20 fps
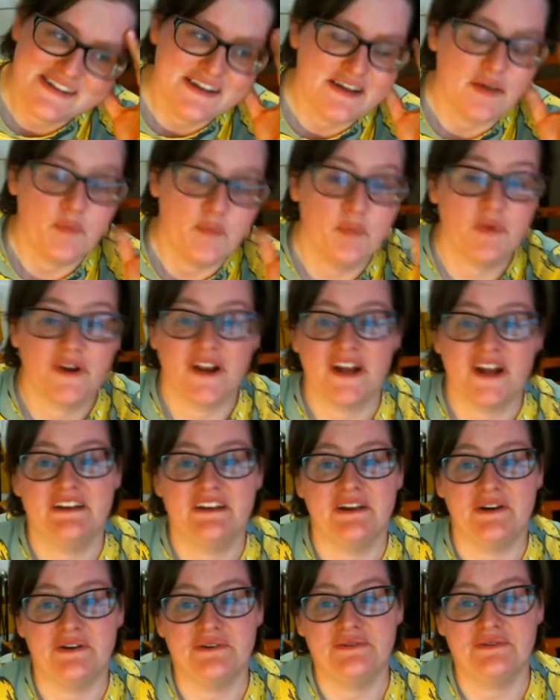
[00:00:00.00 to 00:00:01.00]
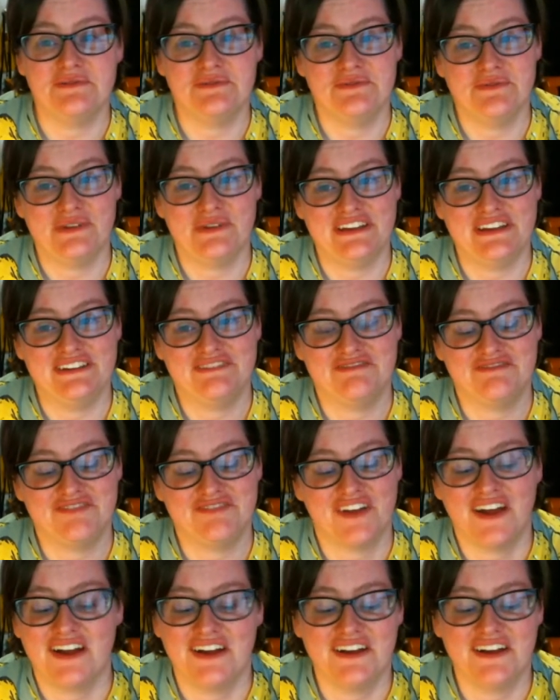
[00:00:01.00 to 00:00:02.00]
but I know if
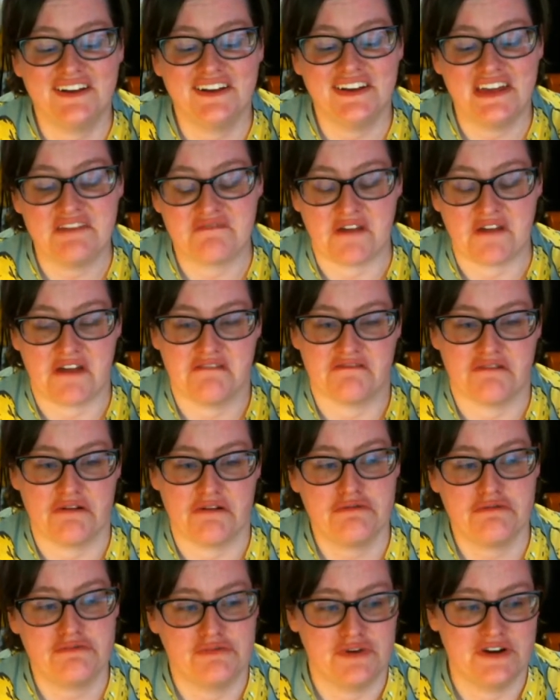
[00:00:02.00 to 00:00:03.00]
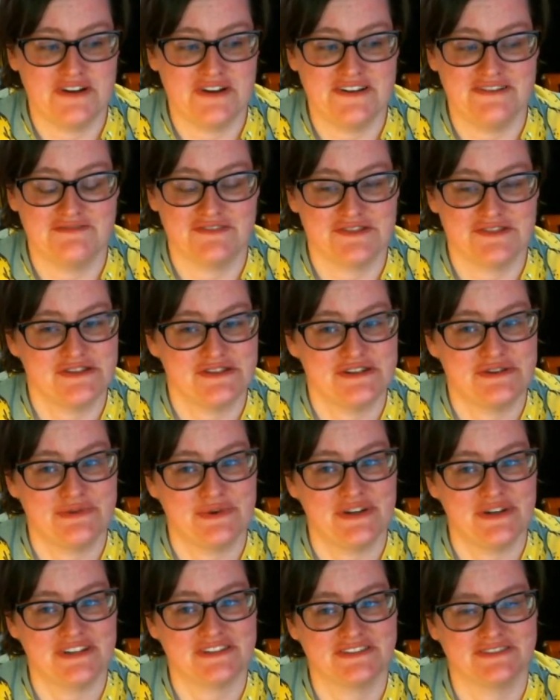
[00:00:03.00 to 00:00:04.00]
I wrote one really
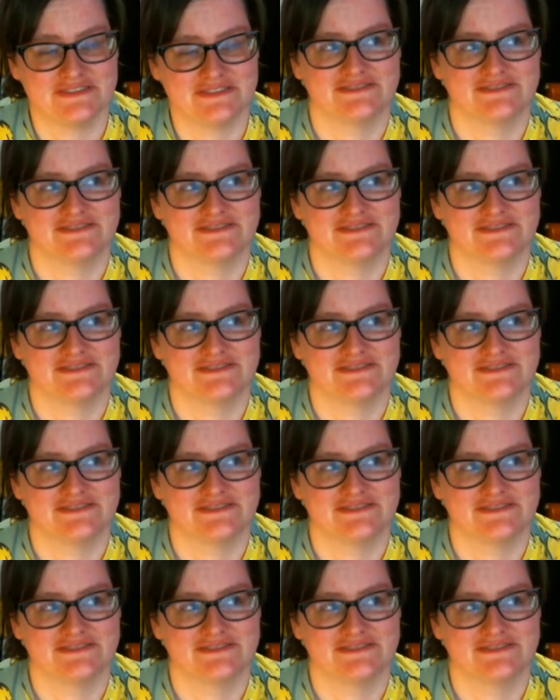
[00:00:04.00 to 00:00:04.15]
quick,